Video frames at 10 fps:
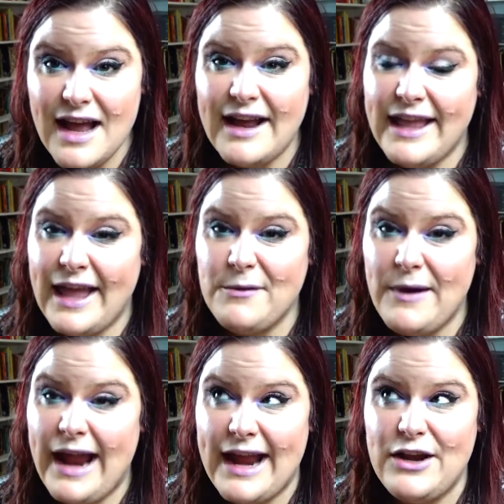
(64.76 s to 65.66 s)
I can't
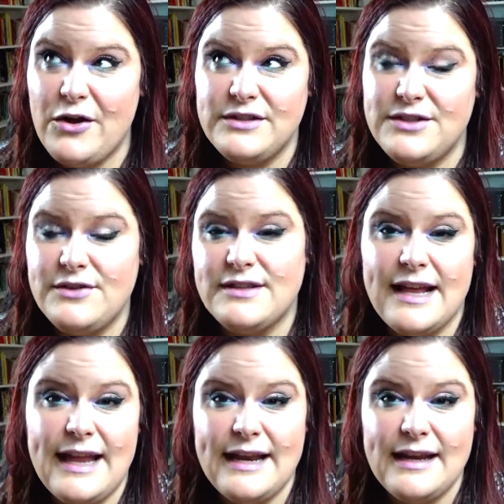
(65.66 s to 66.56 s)
wait. I know as soon as I
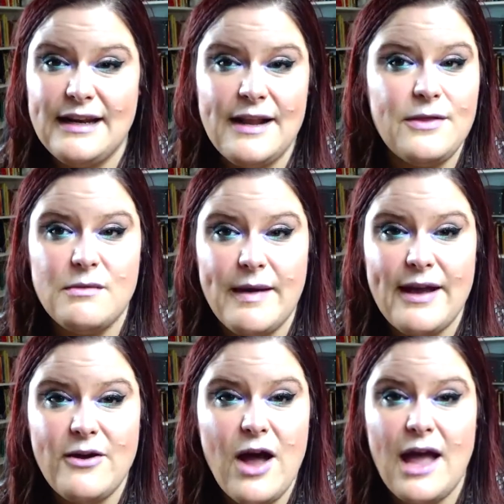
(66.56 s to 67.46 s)
get it in the
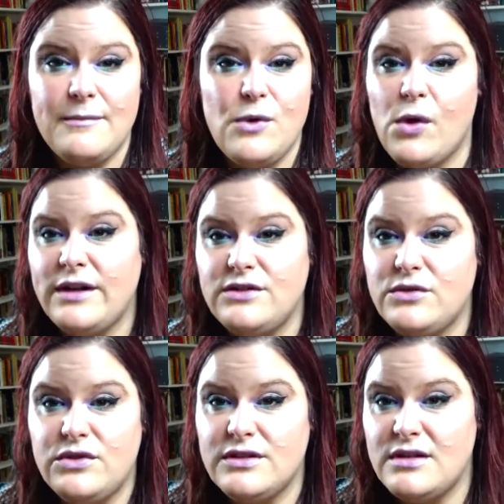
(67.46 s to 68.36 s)
mail, I'm going
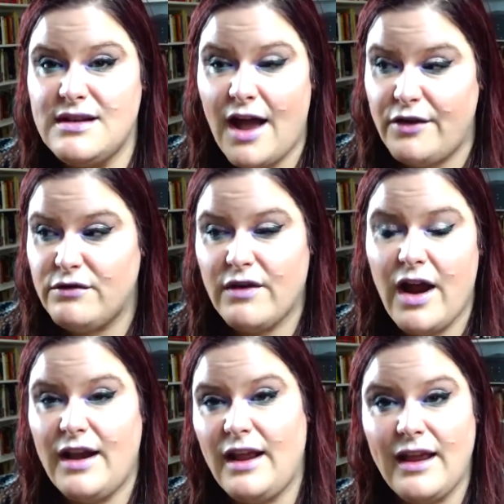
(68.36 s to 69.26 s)
to just dive
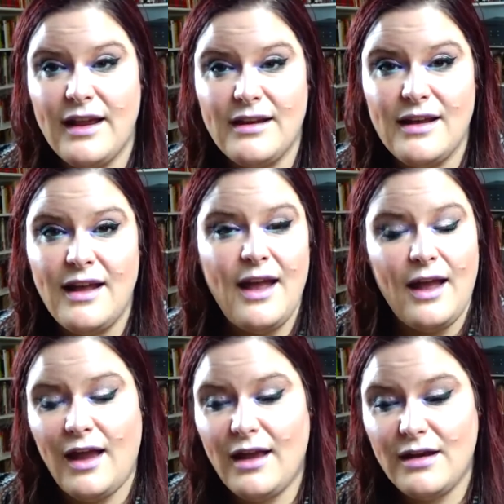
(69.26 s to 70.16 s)
right in
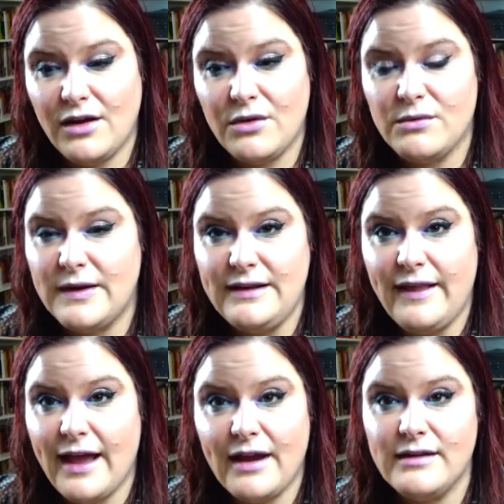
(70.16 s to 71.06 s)
and read
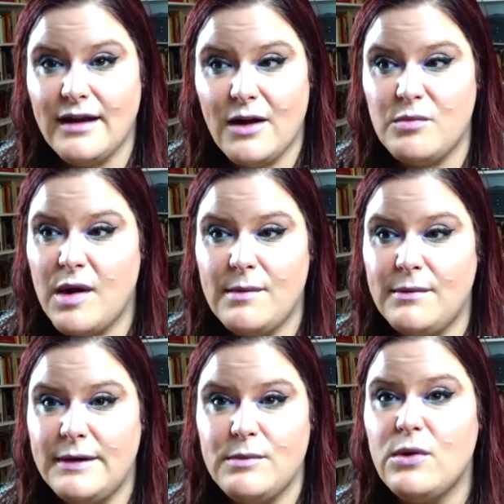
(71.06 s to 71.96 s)
that. I'll
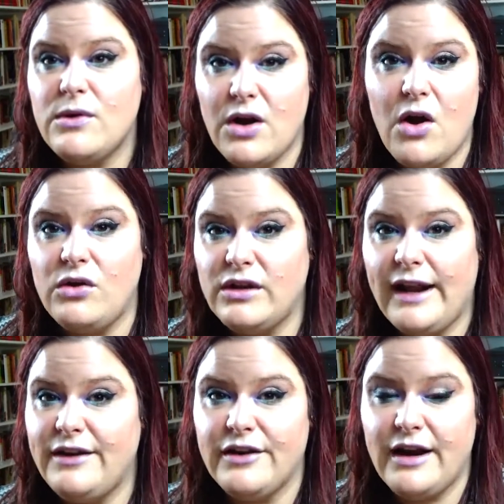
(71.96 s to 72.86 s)
probably pull an
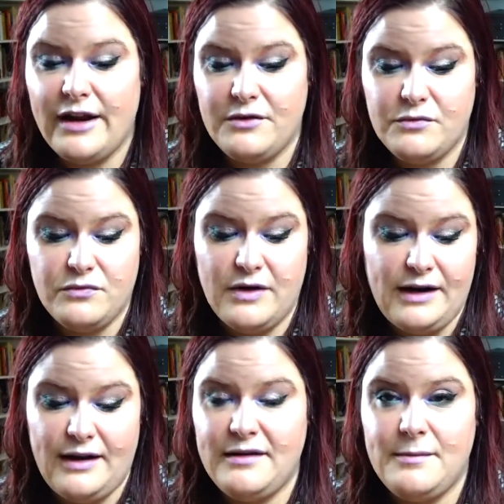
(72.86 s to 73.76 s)
all-nighter and
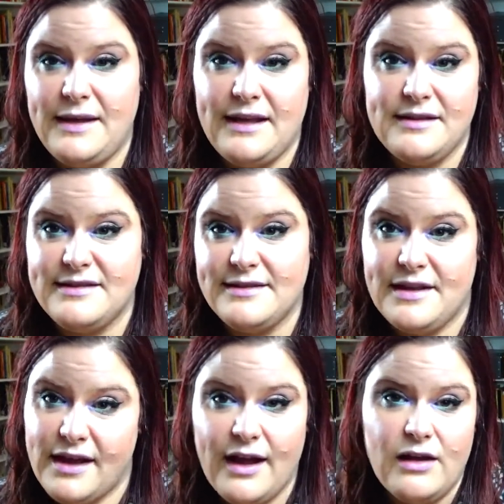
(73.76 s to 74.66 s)
read it because,
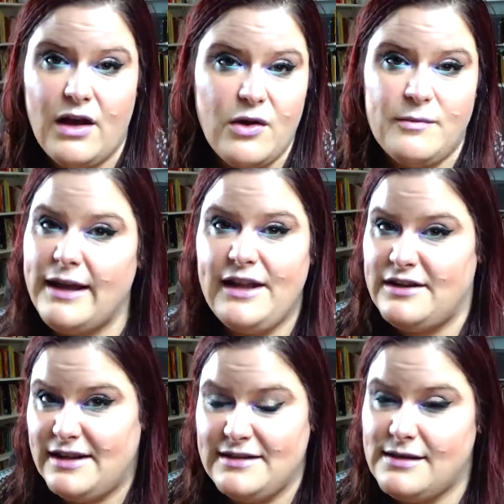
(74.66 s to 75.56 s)
oh my
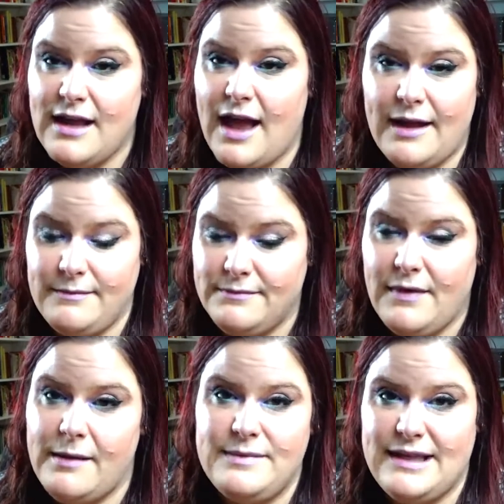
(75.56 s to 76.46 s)
goodness, I'm
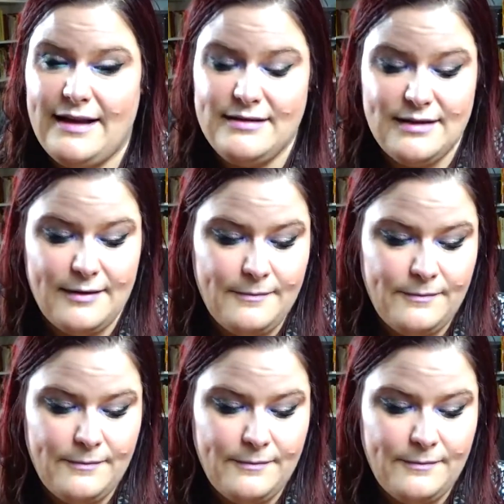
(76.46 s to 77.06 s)
obsessed.